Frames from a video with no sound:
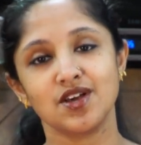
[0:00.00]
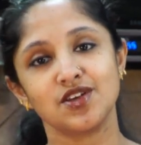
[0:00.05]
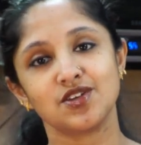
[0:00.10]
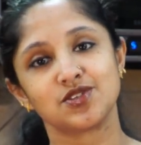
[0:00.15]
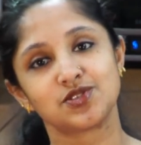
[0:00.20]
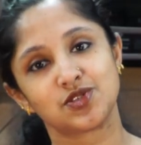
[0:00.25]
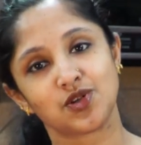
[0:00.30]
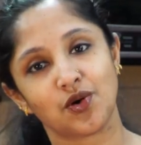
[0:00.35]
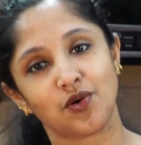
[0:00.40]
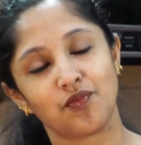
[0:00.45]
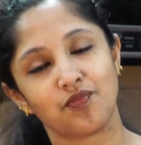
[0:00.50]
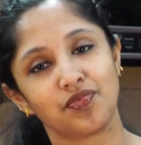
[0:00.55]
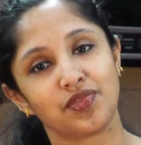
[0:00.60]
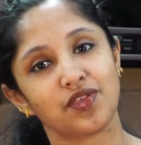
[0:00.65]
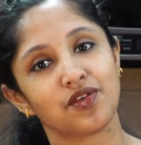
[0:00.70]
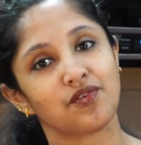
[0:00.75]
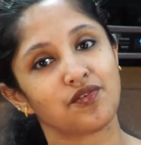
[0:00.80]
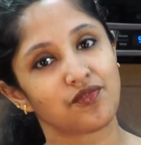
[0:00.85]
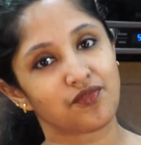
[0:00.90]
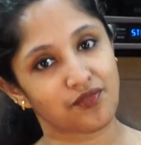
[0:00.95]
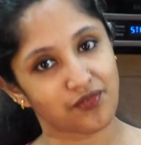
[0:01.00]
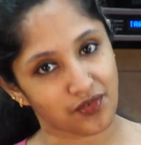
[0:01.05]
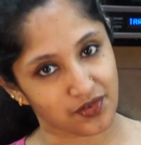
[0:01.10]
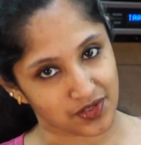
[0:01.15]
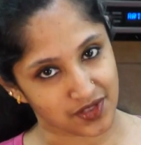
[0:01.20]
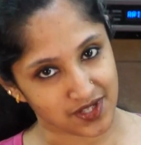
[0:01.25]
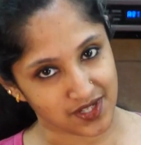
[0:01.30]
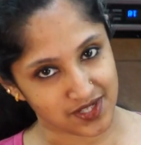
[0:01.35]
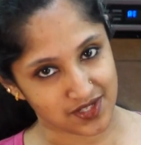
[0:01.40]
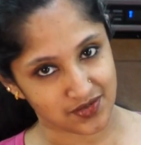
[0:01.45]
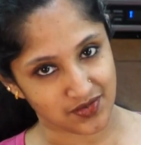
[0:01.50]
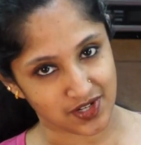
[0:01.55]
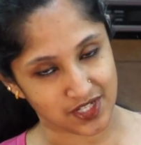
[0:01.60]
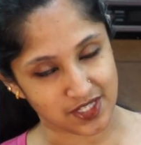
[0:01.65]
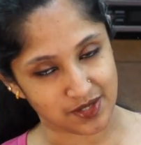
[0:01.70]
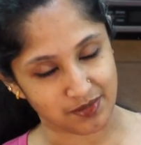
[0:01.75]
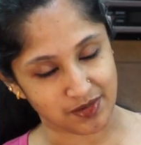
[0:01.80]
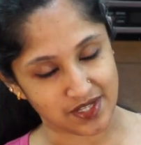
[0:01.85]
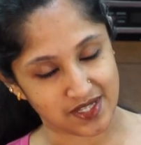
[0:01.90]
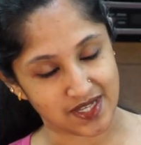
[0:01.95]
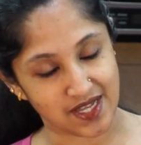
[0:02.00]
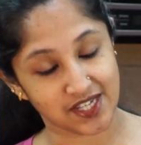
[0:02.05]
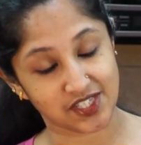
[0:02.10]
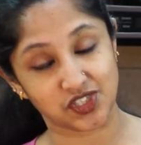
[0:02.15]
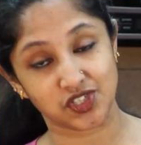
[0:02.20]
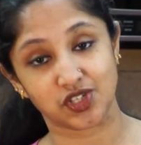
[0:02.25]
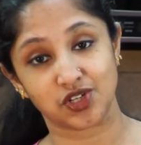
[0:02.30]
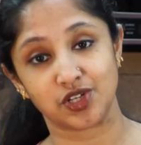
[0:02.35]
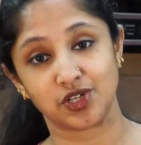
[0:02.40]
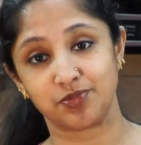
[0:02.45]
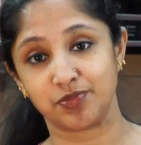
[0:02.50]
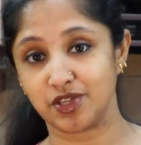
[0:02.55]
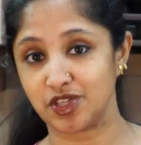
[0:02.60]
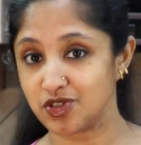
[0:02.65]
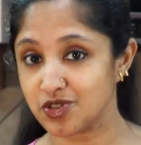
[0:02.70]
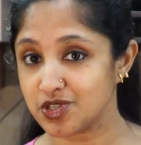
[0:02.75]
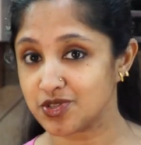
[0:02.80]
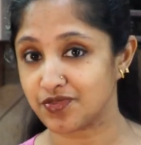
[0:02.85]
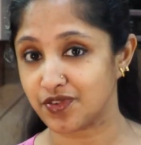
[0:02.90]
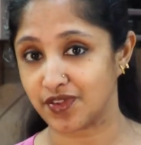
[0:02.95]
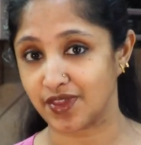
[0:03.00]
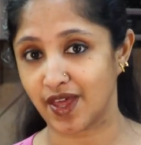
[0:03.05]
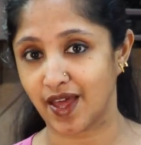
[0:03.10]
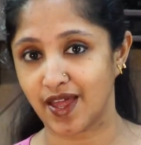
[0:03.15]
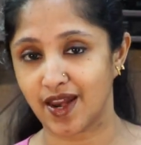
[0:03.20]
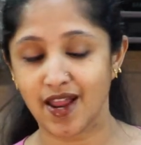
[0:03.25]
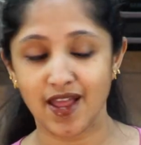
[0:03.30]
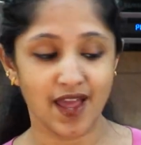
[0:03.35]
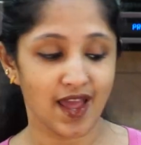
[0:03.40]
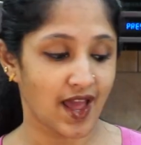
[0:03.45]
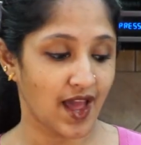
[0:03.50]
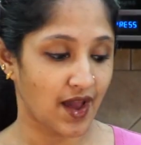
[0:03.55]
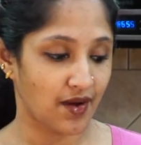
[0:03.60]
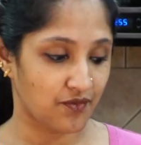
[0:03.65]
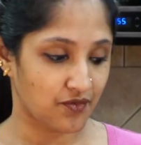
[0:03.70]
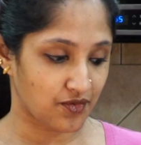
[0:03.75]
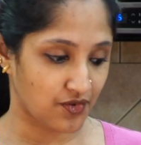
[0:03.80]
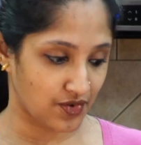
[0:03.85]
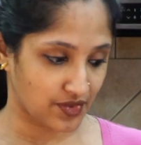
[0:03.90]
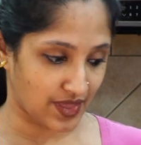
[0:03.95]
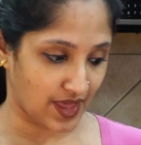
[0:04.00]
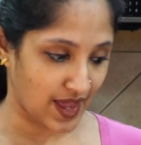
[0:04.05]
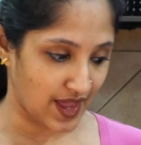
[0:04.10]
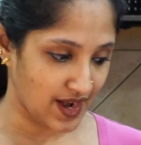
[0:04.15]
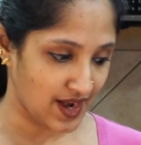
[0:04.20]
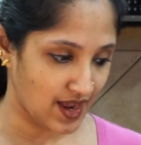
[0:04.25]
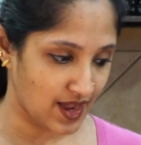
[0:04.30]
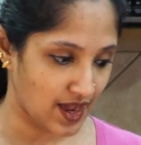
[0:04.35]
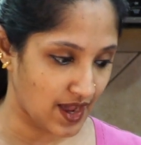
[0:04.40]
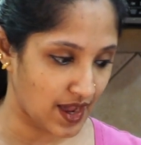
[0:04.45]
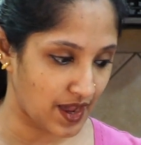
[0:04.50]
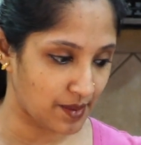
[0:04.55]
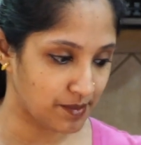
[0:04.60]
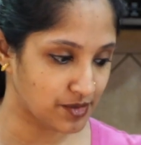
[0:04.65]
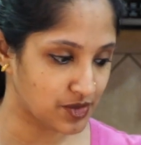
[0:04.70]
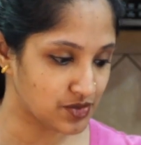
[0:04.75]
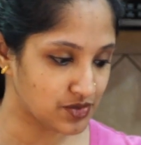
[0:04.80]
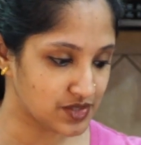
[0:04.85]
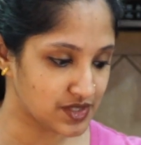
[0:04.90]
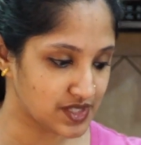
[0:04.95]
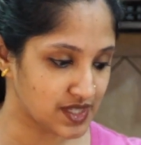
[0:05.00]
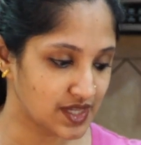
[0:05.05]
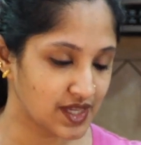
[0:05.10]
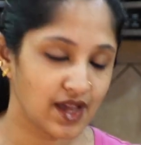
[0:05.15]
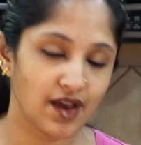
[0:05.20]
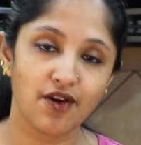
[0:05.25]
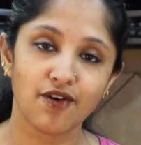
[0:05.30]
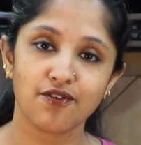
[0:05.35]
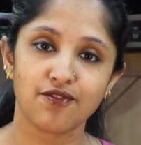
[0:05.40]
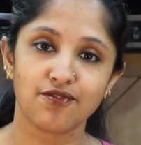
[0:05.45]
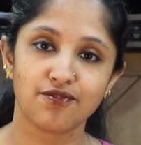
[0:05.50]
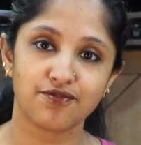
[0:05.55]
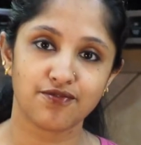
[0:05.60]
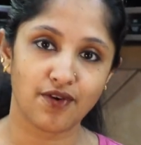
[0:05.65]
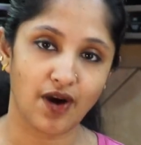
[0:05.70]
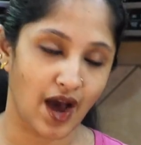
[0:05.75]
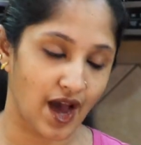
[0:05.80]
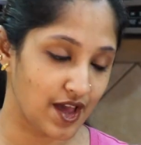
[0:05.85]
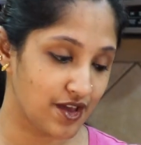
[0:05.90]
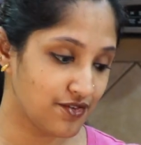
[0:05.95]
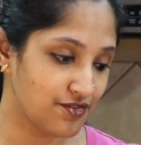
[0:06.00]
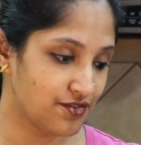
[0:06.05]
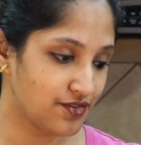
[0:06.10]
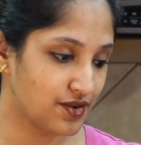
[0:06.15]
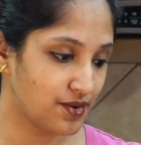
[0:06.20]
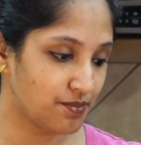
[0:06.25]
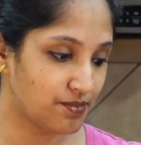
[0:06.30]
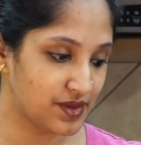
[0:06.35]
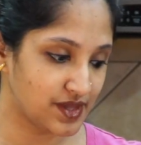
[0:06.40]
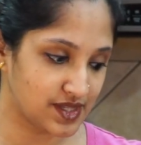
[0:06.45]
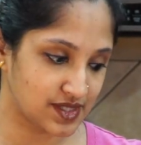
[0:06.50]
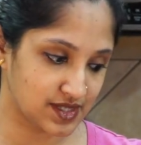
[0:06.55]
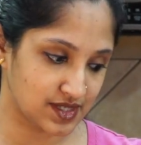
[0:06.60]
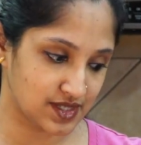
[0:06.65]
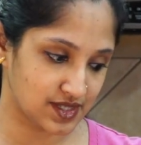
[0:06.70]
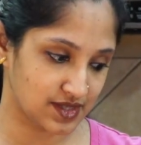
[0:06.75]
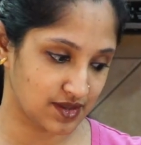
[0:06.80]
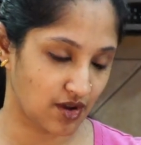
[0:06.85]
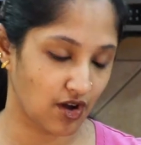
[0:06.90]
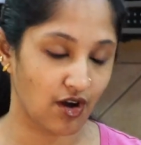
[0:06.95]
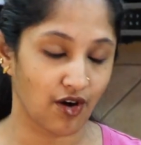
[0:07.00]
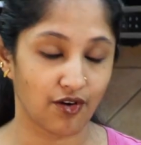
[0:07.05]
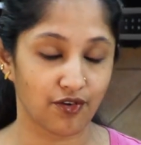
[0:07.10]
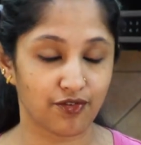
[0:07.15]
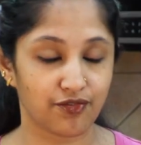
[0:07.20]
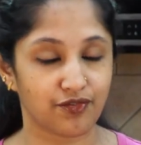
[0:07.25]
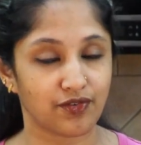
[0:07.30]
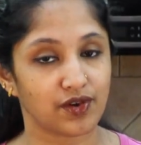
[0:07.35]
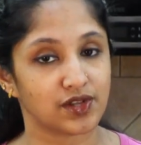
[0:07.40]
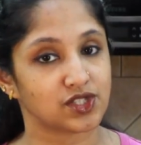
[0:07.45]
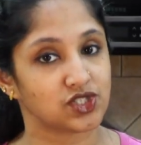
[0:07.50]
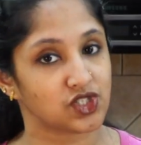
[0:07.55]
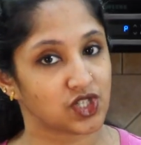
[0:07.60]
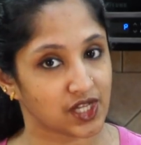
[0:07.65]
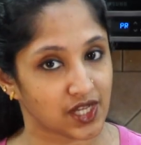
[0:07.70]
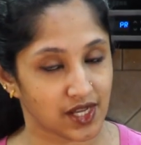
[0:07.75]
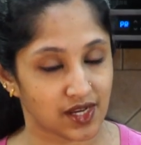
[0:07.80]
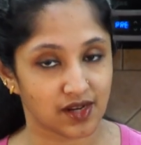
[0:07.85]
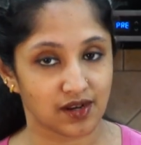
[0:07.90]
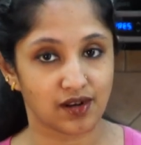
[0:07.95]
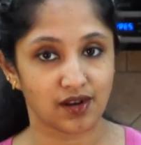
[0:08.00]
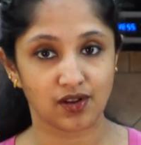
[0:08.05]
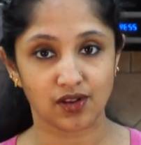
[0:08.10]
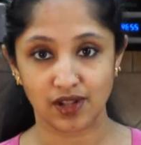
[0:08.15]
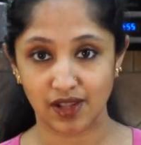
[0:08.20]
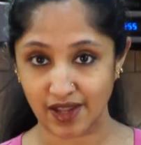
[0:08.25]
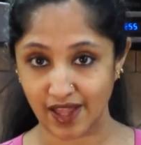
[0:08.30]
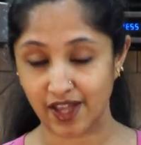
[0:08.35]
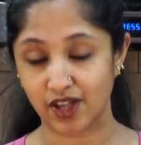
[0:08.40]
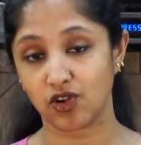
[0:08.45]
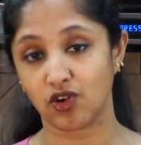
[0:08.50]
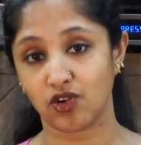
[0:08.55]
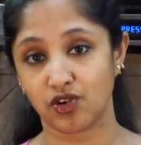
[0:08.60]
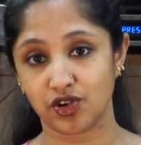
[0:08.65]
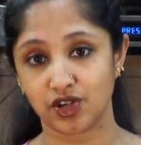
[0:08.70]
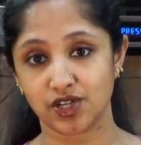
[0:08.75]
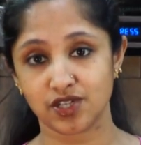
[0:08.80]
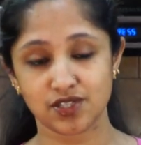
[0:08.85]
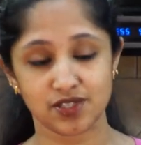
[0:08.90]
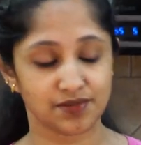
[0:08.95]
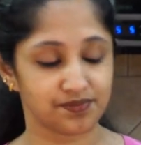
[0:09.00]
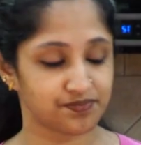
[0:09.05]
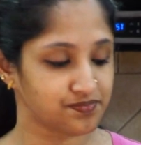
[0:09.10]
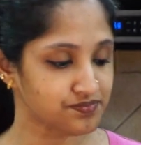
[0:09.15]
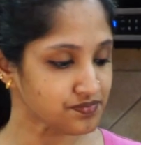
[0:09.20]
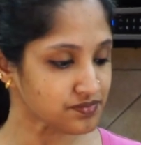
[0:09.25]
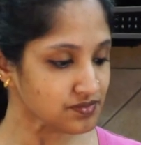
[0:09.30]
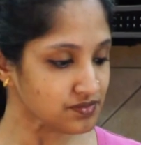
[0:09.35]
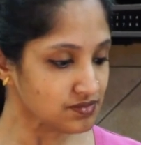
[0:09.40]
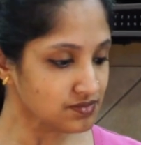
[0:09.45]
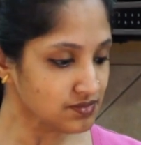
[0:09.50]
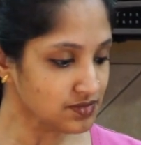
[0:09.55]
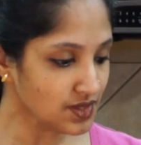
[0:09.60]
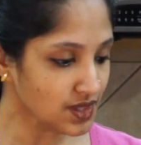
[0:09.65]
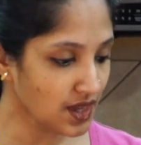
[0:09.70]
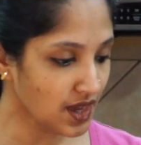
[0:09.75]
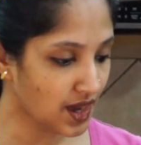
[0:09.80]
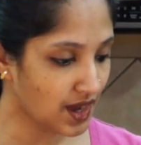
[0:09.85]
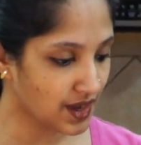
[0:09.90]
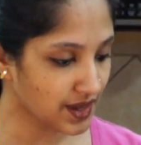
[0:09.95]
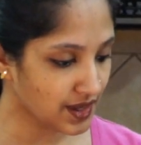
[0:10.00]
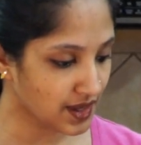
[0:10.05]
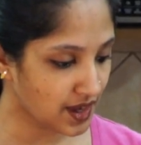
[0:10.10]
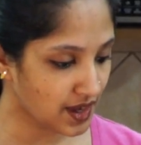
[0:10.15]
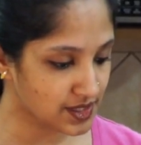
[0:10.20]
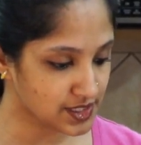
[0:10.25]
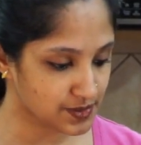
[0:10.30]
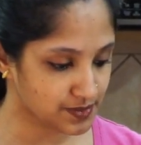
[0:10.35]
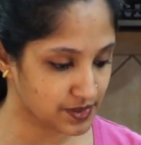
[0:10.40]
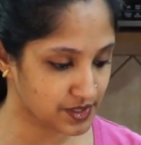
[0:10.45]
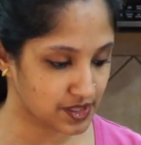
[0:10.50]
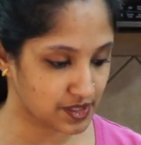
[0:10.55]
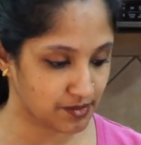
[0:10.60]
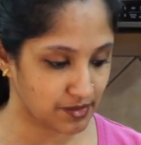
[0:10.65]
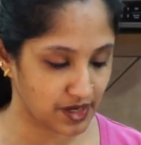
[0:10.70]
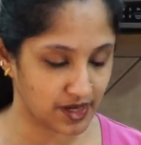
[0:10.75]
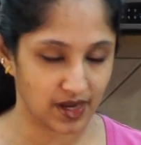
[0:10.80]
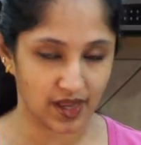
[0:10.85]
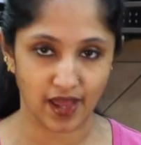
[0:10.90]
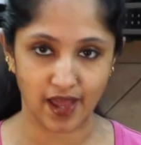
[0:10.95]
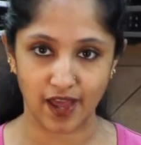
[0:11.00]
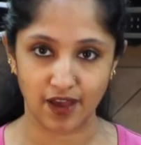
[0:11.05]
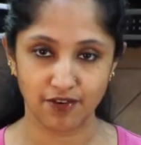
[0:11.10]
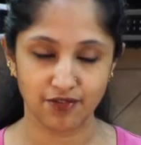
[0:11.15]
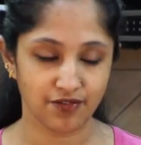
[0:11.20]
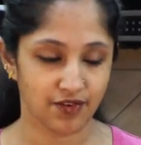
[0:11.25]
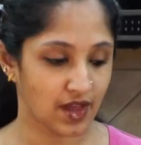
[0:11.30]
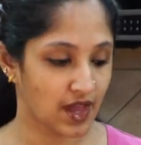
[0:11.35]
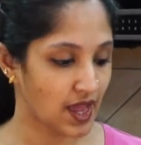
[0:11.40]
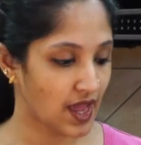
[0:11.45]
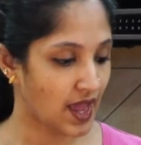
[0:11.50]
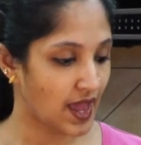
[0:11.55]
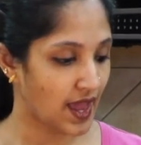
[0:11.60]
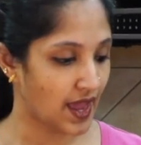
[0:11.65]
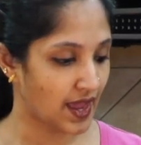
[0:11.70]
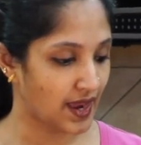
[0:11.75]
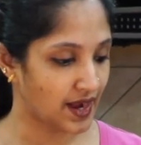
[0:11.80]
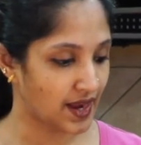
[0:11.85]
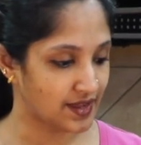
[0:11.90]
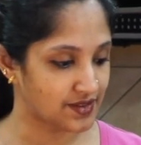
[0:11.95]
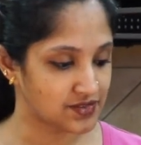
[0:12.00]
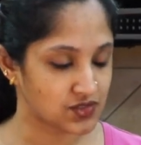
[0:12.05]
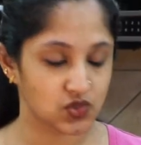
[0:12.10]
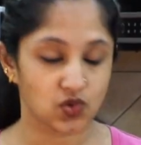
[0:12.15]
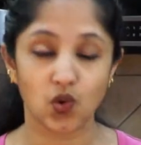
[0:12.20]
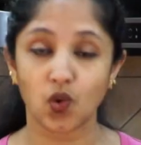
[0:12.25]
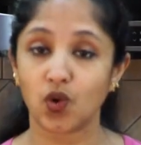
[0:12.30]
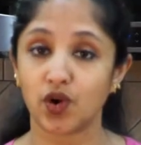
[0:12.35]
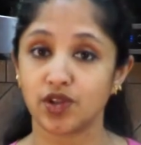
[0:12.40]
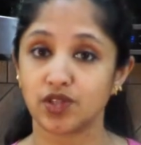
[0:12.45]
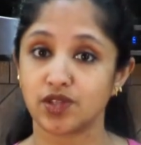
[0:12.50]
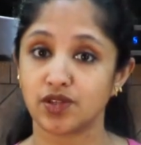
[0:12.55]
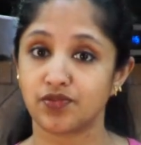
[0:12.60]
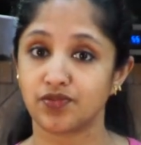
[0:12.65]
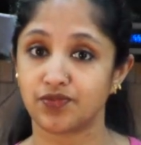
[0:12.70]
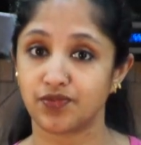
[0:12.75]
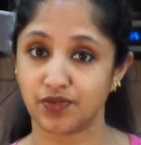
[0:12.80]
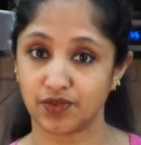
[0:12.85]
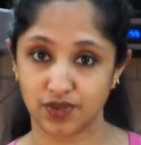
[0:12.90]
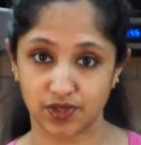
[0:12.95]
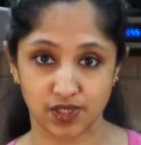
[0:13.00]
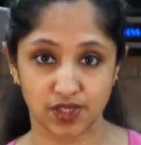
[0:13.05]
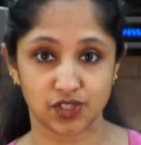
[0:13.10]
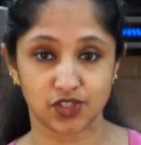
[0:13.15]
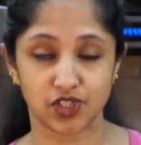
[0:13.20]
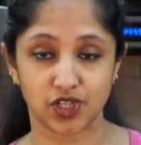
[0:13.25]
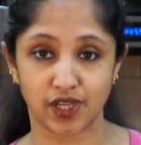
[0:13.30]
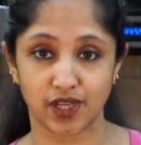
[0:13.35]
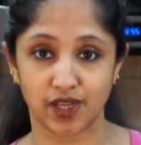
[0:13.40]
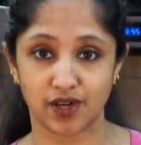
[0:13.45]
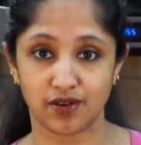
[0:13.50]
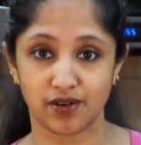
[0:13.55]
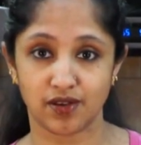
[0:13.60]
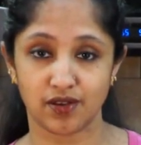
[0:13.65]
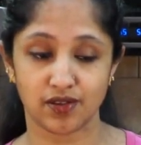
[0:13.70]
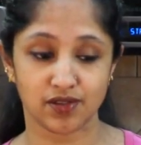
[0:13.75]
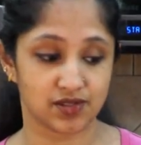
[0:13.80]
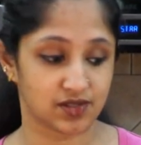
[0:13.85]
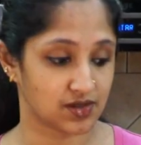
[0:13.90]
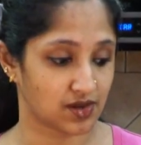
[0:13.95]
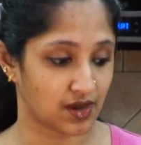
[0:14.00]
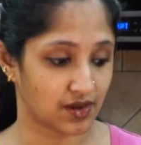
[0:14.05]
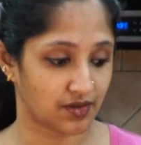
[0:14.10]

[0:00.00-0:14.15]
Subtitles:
So for this recipe is actually going to be used for that. For that, I'm using 5 pieces of chicken leg quarters. I split them in half and I've scored the chicken. It's